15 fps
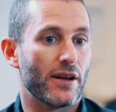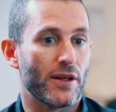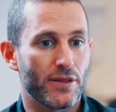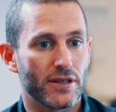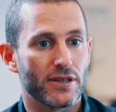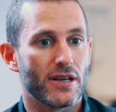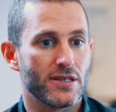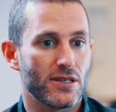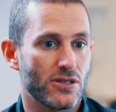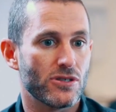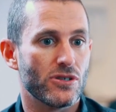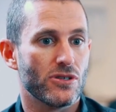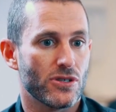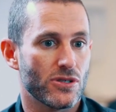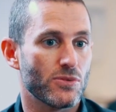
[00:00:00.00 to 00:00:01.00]
And I think those
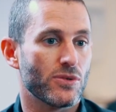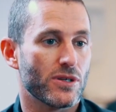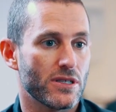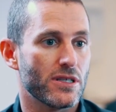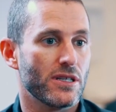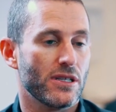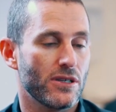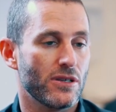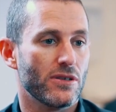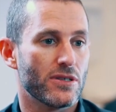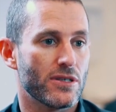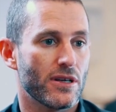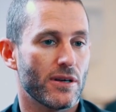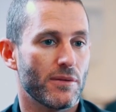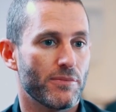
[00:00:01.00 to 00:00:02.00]
institutions will continue
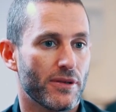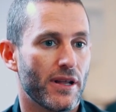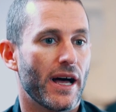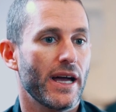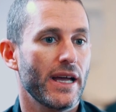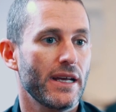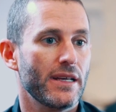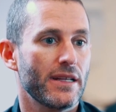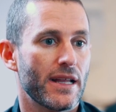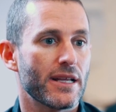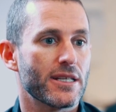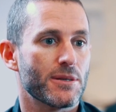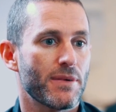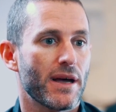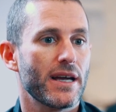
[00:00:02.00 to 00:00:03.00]
to play in
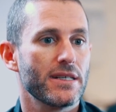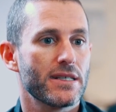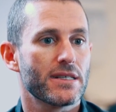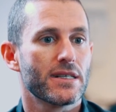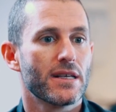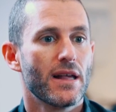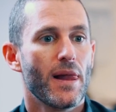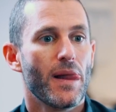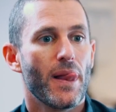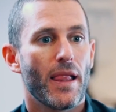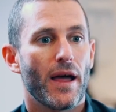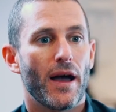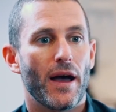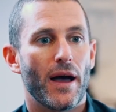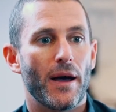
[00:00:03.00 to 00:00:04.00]
that space.
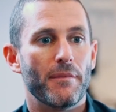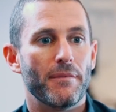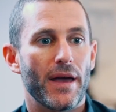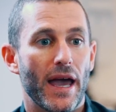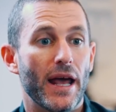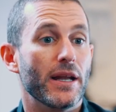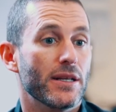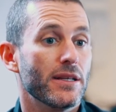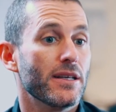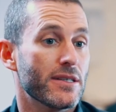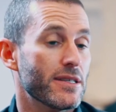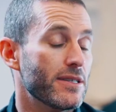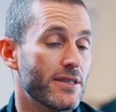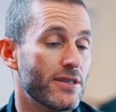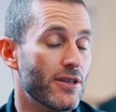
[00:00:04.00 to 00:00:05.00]
And
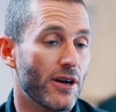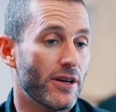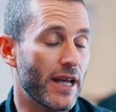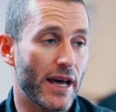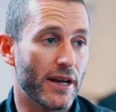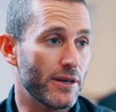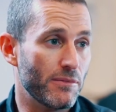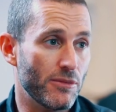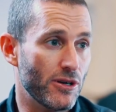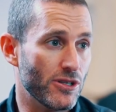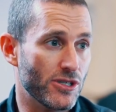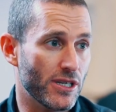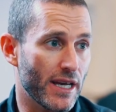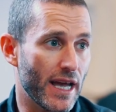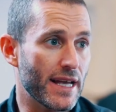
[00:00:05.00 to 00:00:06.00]
it's no doubt an
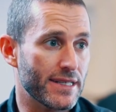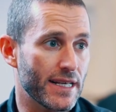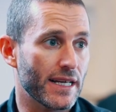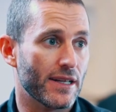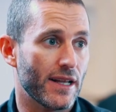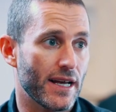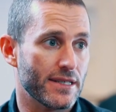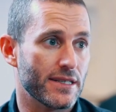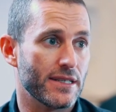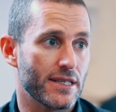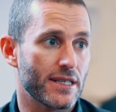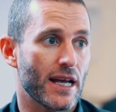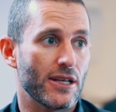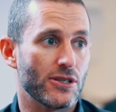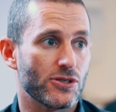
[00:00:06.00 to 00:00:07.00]
emerging asset class in
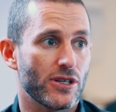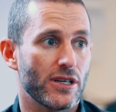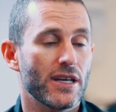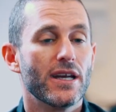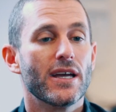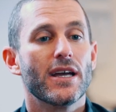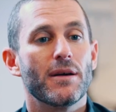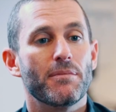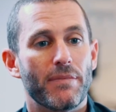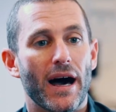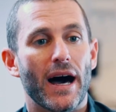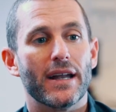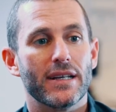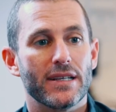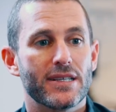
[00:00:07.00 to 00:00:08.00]
this country,
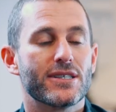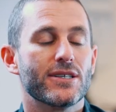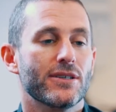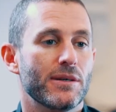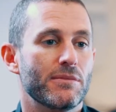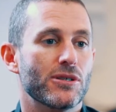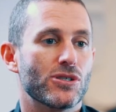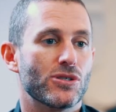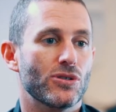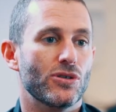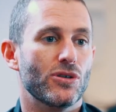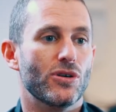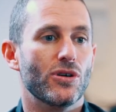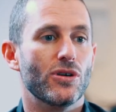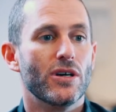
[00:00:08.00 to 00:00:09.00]
but it's still
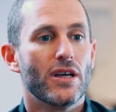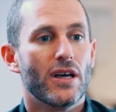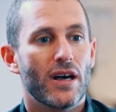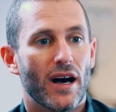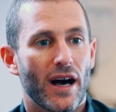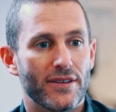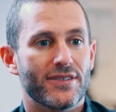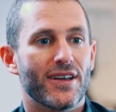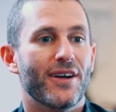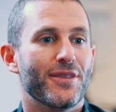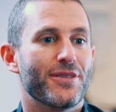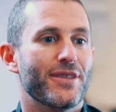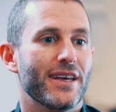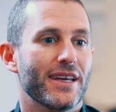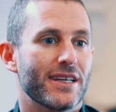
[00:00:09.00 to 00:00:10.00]
immature. I
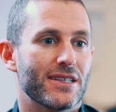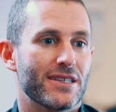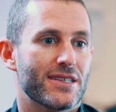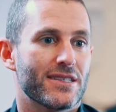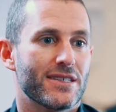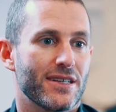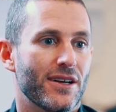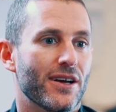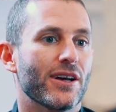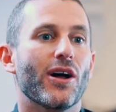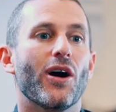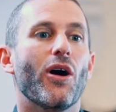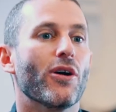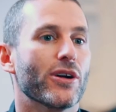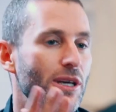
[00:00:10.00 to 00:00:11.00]
don't think it's, you know, going
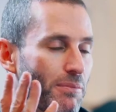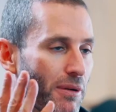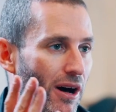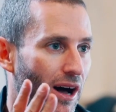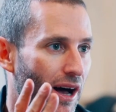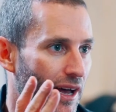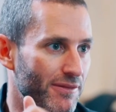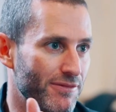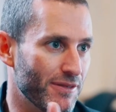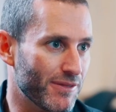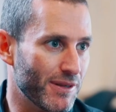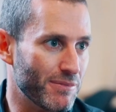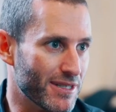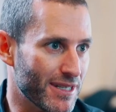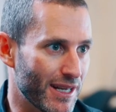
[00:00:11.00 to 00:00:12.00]
to occupy
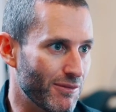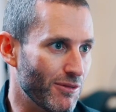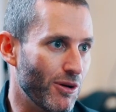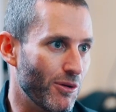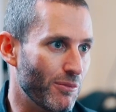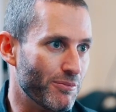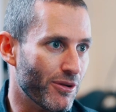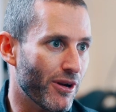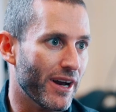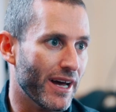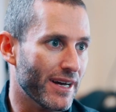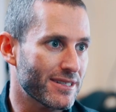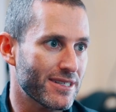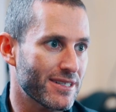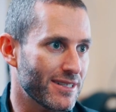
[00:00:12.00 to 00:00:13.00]
50% of all
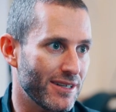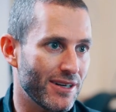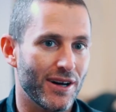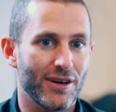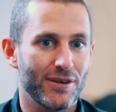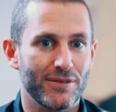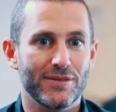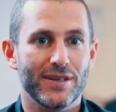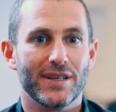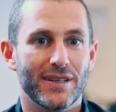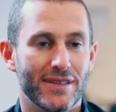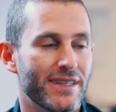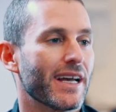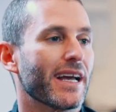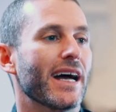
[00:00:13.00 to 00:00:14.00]
products, you know, in a
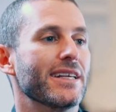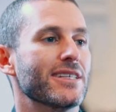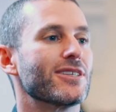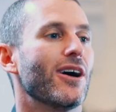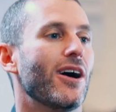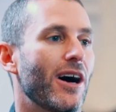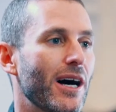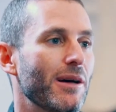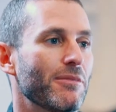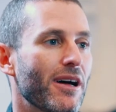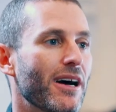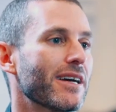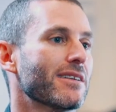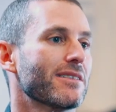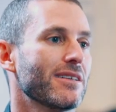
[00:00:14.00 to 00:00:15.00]
decade's time,
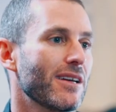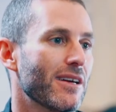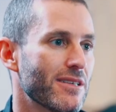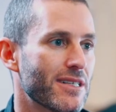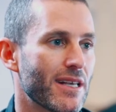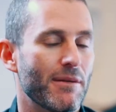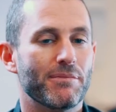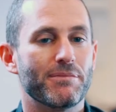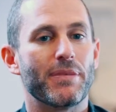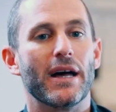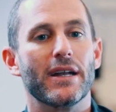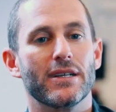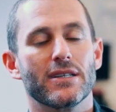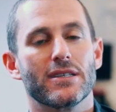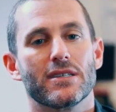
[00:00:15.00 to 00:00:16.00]
like, you know, some
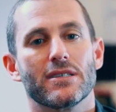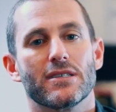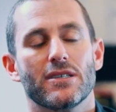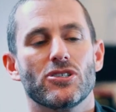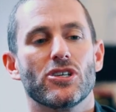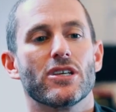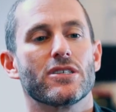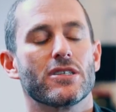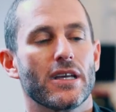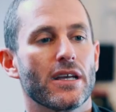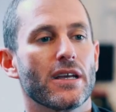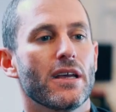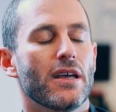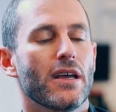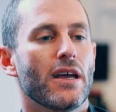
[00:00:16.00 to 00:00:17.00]
pundits are
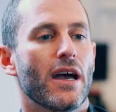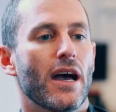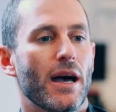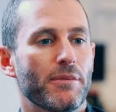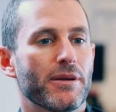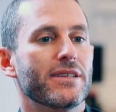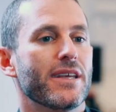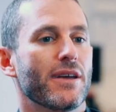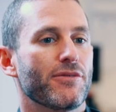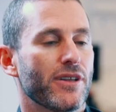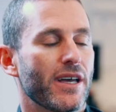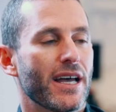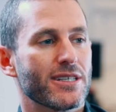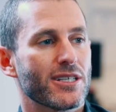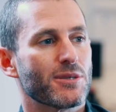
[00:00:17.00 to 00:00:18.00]
suggesting, but it
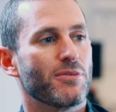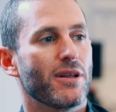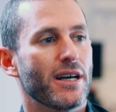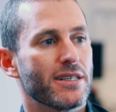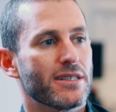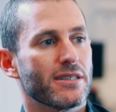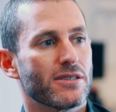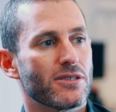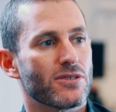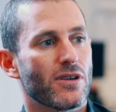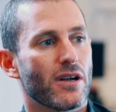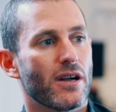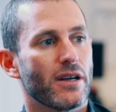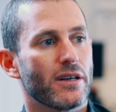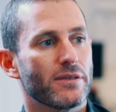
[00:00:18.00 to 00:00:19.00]
definitely has its place in
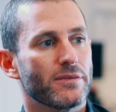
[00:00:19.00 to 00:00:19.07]
Australia.